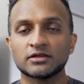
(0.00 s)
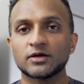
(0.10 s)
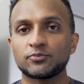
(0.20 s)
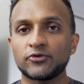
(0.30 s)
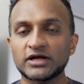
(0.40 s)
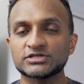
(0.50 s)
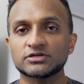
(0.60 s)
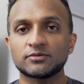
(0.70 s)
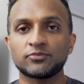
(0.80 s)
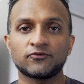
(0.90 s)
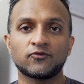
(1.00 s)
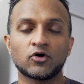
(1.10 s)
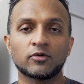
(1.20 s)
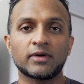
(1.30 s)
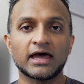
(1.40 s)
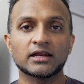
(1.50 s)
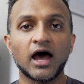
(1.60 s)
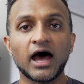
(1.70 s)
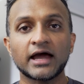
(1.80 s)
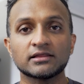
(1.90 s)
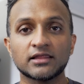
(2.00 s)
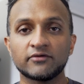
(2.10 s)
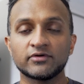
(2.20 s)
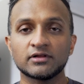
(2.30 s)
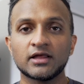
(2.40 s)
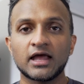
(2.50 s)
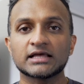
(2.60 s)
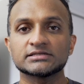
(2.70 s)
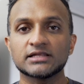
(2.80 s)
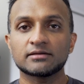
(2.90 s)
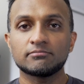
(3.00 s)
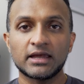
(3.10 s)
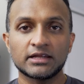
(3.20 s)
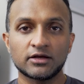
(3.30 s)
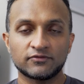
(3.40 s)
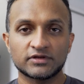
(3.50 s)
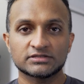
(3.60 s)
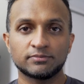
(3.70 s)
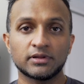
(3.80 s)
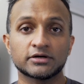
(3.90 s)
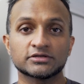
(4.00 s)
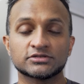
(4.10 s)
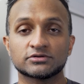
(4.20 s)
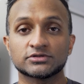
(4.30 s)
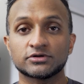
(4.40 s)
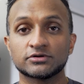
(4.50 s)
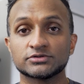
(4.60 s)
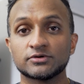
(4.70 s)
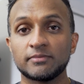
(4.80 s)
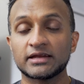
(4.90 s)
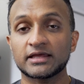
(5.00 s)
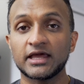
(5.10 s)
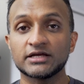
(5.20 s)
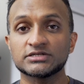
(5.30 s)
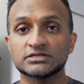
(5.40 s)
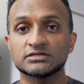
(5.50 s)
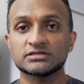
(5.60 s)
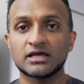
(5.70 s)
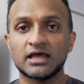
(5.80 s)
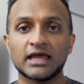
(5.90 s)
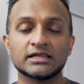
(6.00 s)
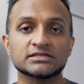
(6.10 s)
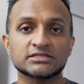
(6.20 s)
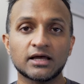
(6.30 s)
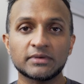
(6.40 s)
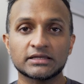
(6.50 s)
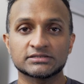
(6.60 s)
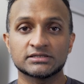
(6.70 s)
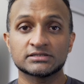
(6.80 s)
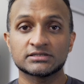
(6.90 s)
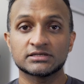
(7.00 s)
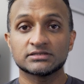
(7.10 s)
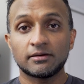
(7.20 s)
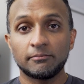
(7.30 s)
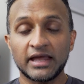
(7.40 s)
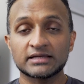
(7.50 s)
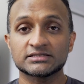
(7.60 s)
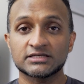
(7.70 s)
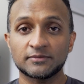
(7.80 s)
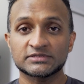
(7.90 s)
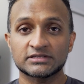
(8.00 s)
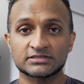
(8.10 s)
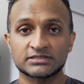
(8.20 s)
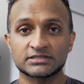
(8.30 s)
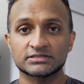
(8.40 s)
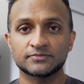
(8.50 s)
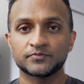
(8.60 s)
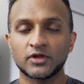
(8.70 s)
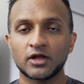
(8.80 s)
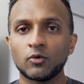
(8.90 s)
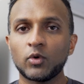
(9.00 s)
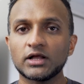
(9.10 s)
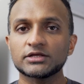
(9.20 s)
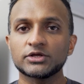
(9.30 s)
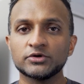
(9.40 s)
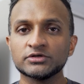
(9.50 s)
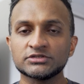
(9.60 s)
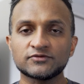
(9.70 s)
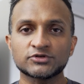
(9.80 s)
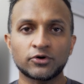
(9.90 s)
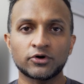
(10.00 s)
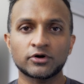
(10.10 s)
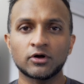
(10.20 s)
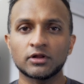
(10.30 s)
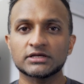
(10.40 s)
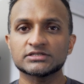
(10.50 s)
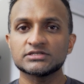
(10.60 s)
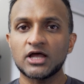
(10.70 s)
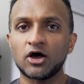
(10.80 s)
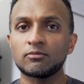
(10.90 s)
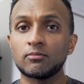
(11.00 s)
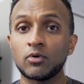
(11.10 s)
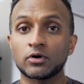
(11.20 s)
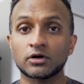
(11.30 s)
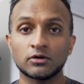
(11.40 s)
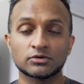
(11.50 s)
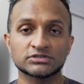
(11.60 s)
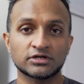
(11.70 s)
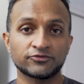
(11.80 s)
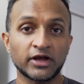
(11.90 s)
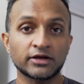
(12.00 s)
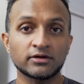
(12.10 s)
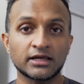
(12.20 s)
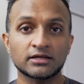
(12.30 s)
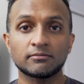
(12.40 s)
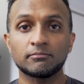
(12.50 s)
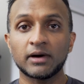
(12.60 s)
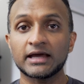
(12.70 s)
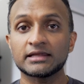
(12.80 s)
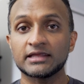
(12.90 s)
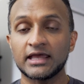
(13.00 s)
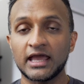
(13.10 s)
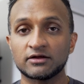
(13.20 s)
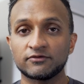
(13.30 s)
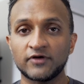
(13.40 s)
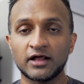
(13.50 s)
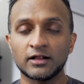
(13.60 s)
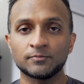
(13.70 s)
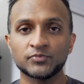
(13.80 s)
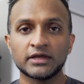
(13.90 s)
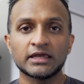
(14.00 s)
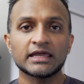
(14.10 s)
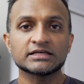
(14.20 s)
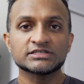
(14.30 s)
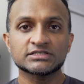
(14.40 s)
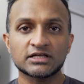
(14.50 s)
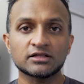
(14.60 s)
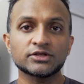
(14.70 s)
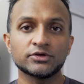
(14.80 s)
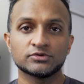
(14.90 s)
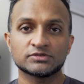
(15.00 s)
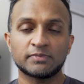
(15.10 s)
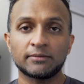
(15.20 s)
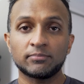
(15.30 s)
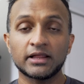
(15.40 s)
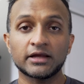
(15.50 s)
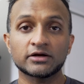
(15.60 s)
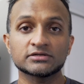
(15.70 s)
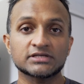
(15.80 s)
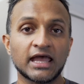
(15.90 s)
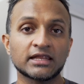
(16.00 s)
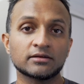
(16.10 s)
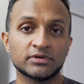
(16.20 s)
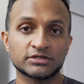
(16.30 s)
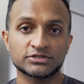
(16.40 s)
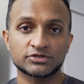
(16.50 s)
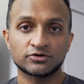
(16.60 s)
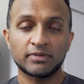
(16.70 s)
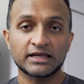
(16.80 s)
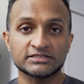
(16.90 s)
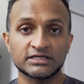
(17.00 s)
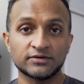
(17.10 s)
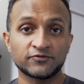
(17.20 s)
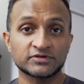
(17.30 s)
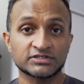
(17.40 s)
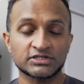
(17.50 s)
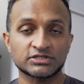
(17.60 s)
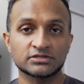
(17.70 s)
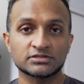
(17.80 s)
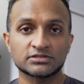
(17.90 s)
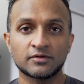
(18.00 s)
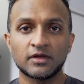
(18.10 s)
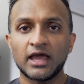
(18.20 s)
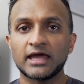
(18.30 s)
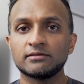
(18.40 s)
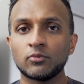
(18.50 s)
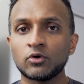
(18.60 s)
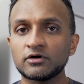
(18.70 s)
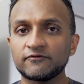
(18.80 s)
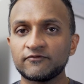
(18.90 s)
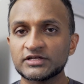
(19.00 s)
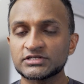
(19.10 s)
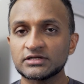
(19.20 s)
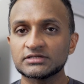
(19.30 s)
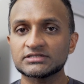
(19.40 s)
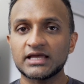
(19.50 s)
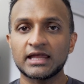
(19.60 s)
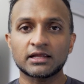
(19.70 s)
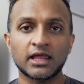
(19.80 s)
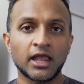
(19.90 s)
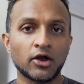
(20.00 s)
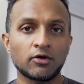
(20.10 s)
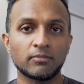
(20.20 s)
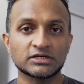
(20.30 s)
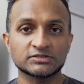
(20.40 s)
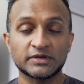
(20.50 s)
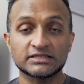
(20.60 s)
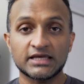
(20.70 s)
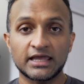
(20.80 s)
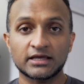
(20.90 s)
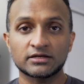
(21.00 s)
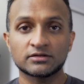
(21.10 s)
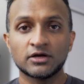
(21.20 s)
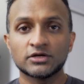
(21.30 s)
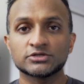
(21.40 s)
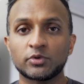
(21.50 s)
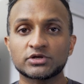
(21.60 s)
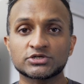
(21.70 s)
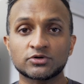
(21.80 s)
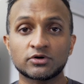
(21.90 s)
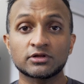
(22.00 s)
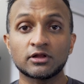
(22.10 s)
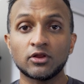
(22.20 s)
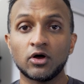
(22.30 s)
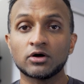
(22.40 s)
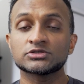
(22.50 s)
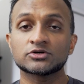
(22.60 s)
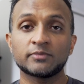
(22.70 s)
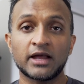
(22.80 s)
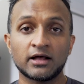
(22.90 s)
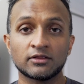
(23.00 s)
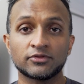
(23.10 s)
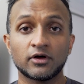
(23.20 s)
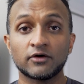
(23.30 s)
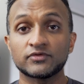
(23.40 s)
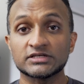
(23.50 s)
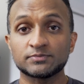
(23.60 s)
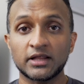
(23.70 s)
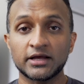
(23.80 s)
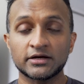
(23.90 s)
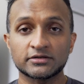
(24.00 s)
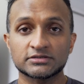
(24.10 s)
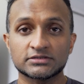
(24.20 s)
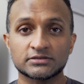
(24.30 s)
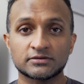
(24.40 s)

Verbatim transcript: the pressure to perform at a high level has led many of these players to turn to medications and in some instances banned substances. While the use of Toradol is now more closely regulated by the N F L, it is still used by players and administered by team physicians, and more vigilance and care must be taken to ensure the long-term health of these players.